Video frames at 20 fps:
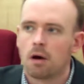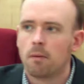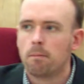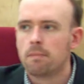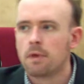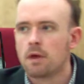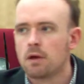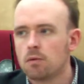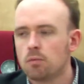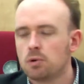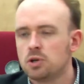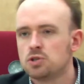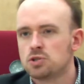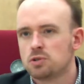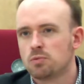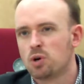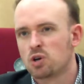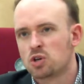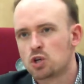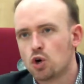but we
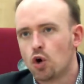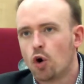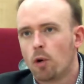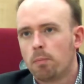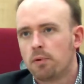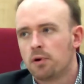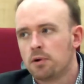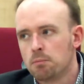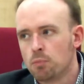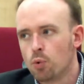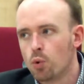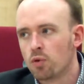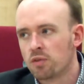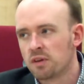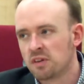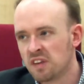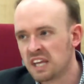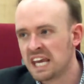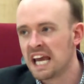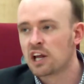use the word corporate more
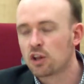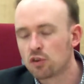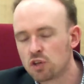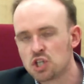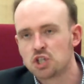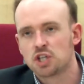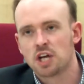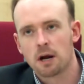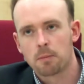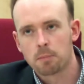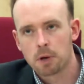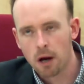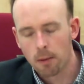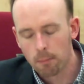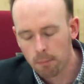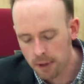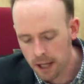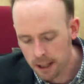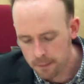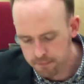than the English term
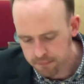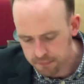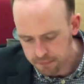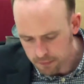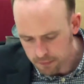company.